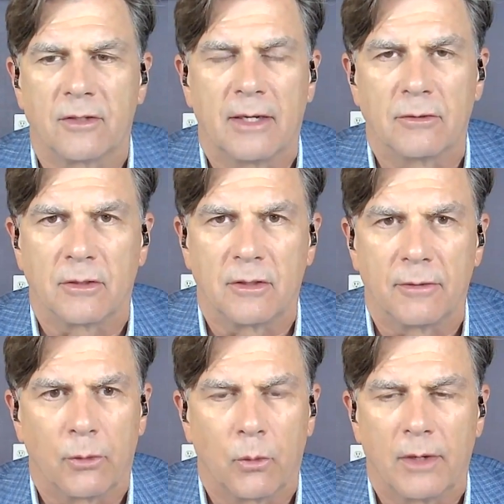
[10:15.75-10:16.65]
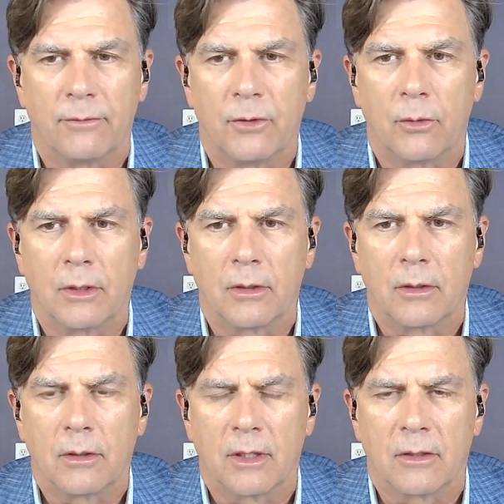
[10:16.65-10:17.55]
And that was a different way of doing
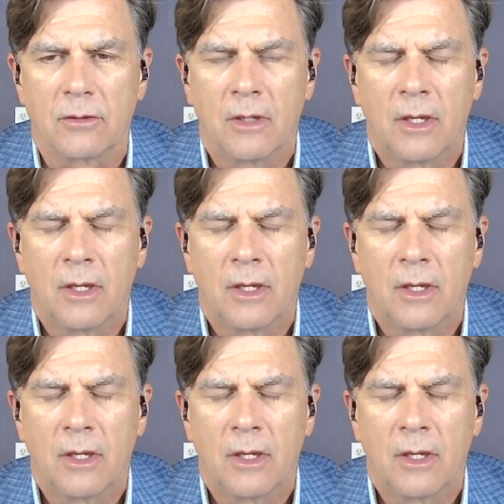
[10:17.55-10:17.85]
things.